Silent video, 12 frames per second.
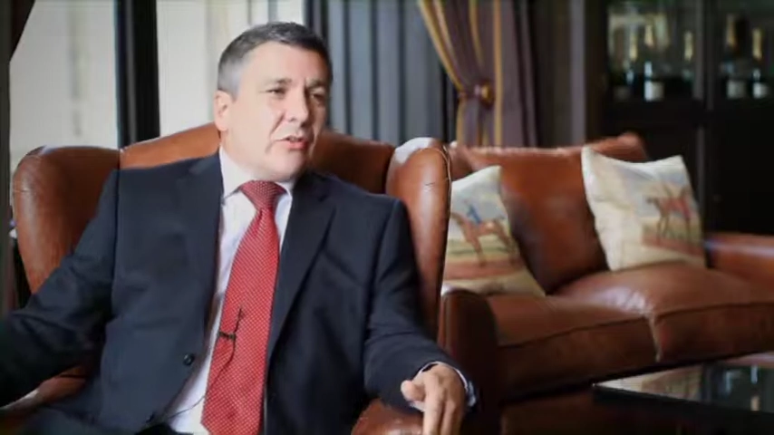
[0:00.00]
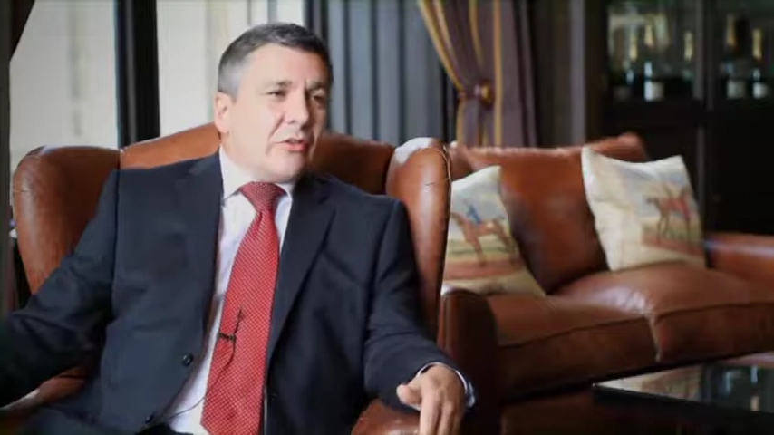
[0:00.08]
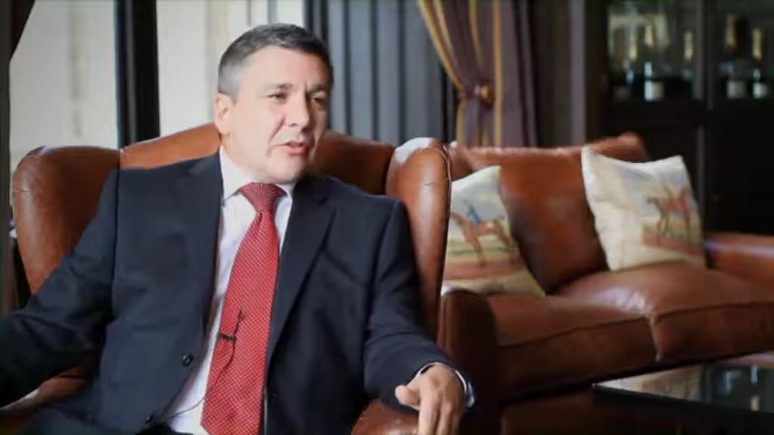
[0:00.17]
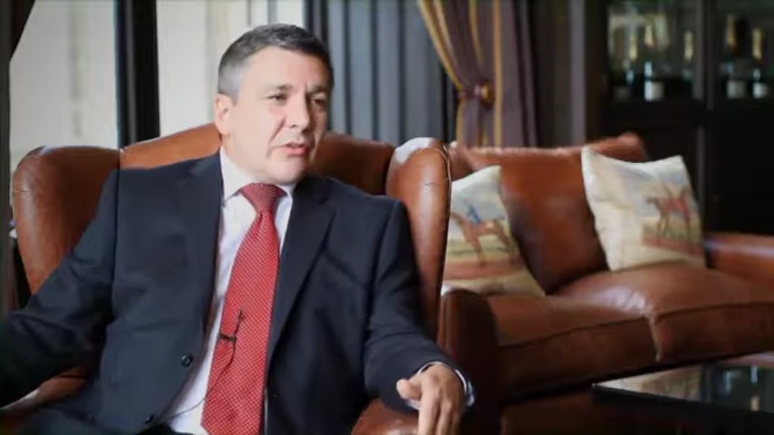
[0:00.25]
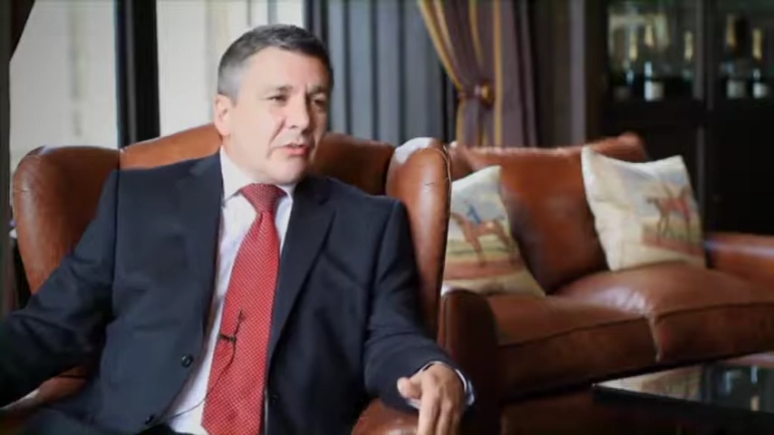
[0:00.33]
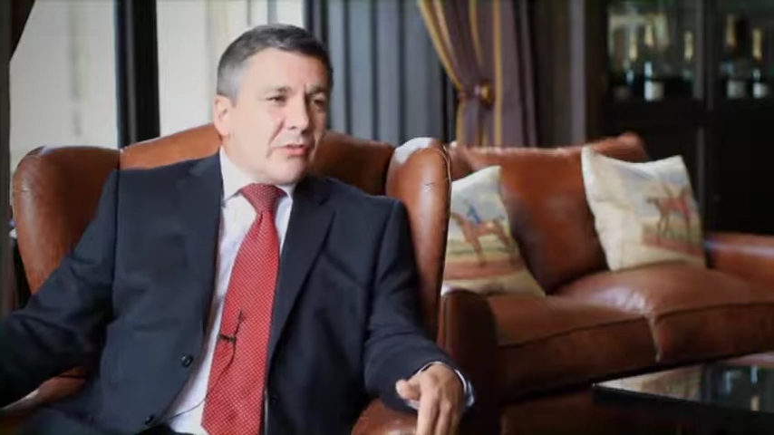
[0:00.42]
do
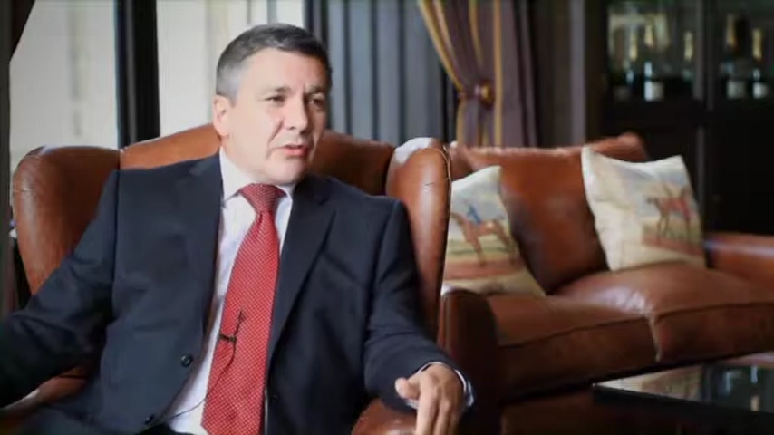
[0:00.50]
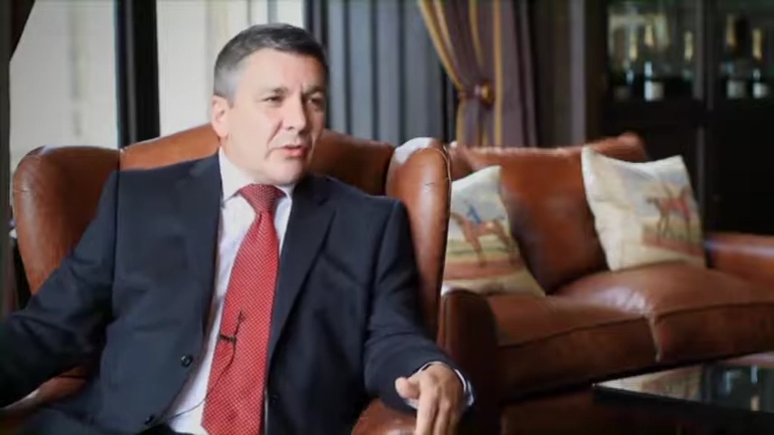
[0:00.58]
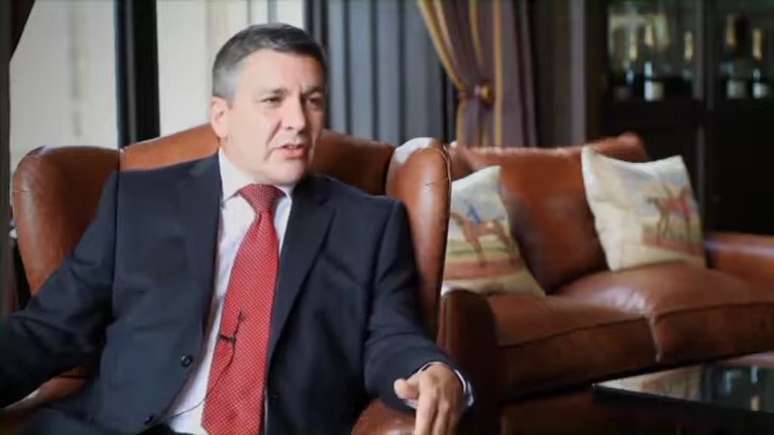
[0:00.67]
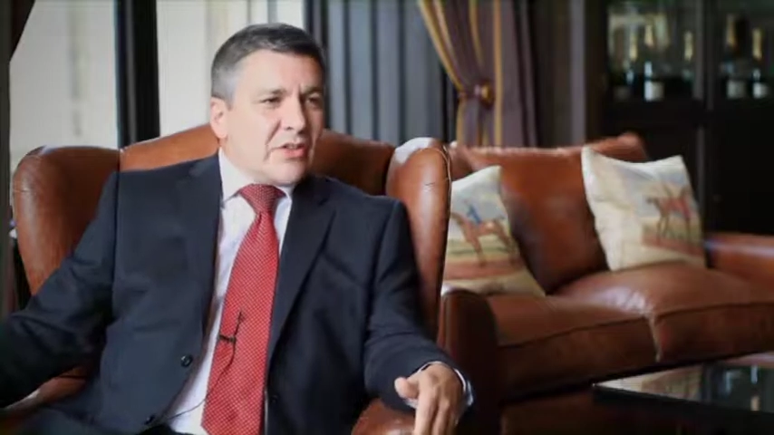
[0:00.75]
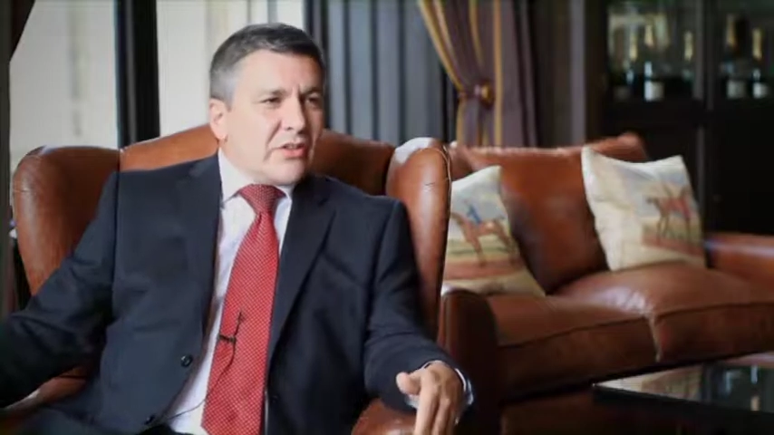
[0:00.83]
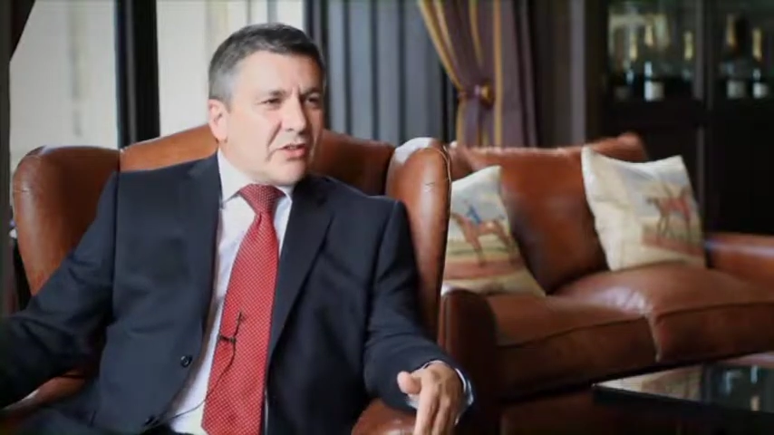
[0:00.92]
it
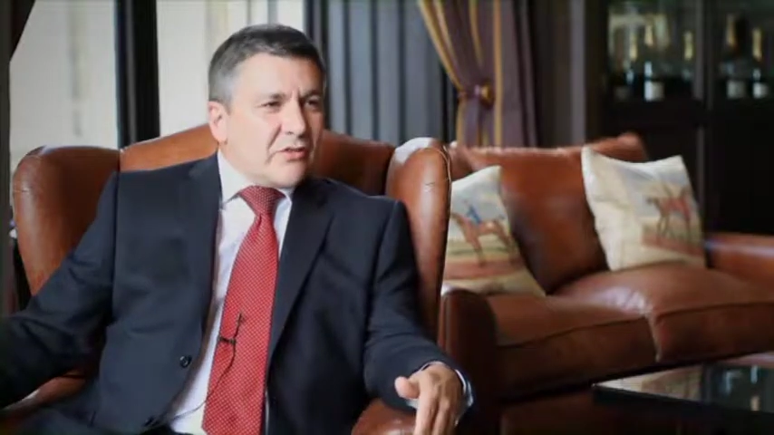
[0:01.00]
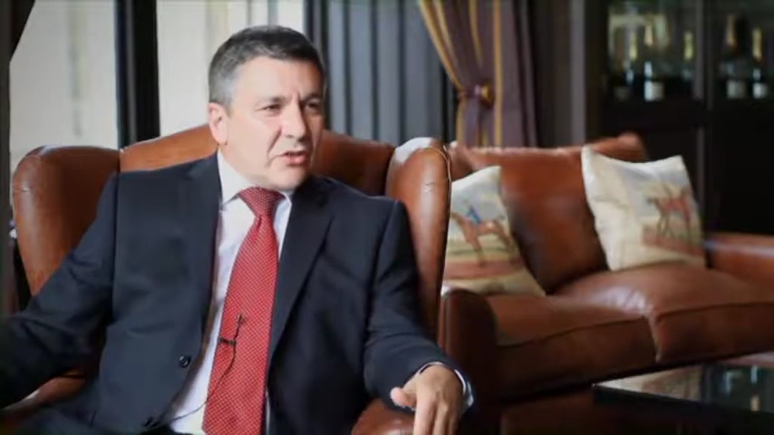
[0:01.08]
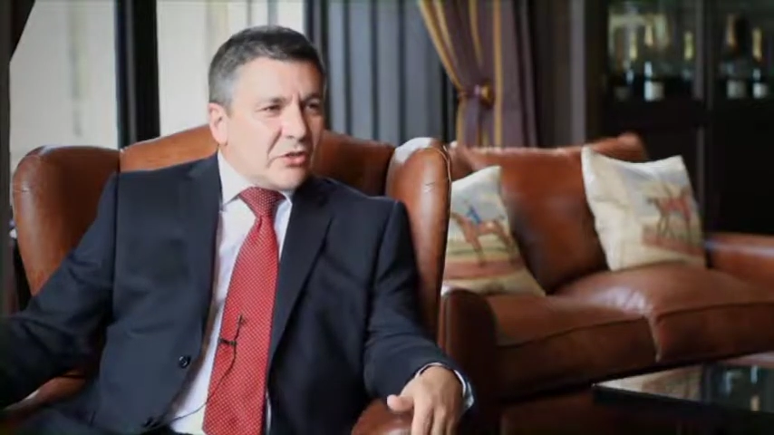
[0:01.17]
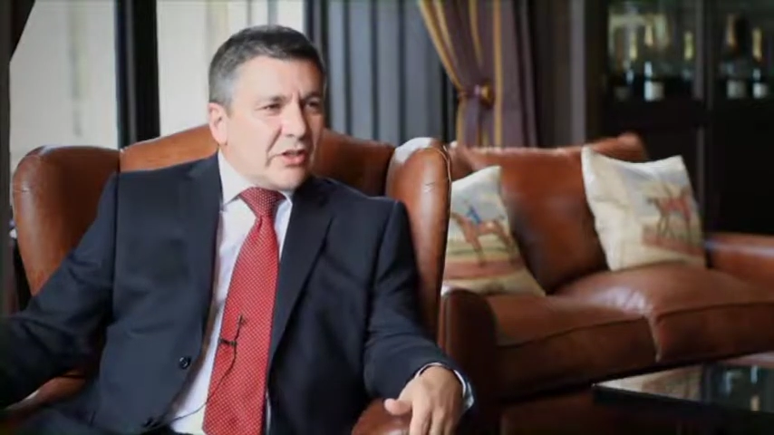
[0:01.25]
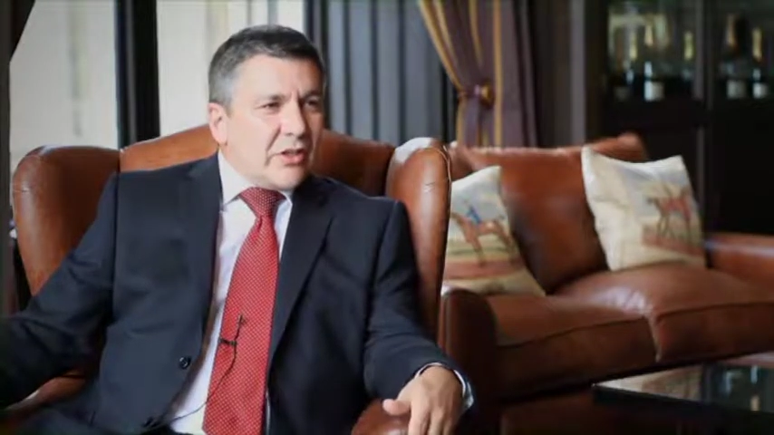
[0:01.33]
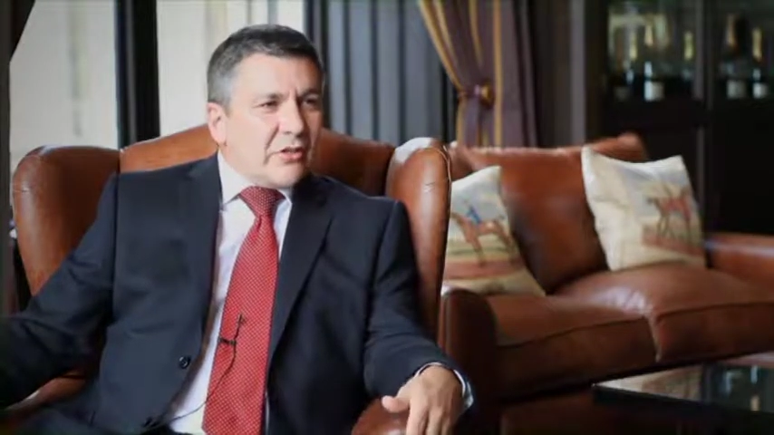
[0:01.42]
through a sense of
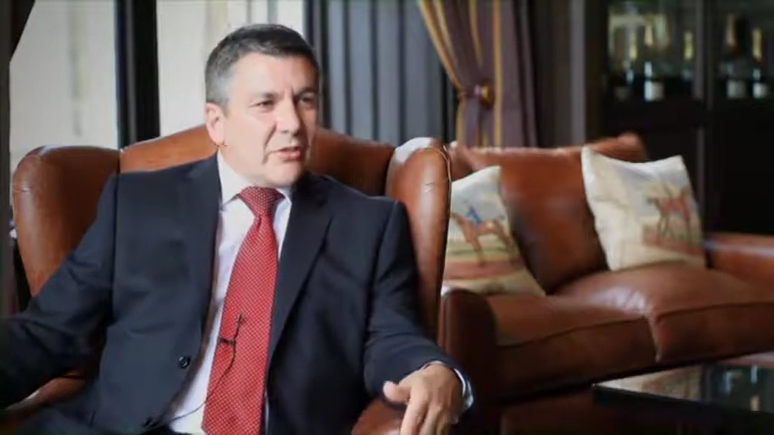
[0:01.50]
duty,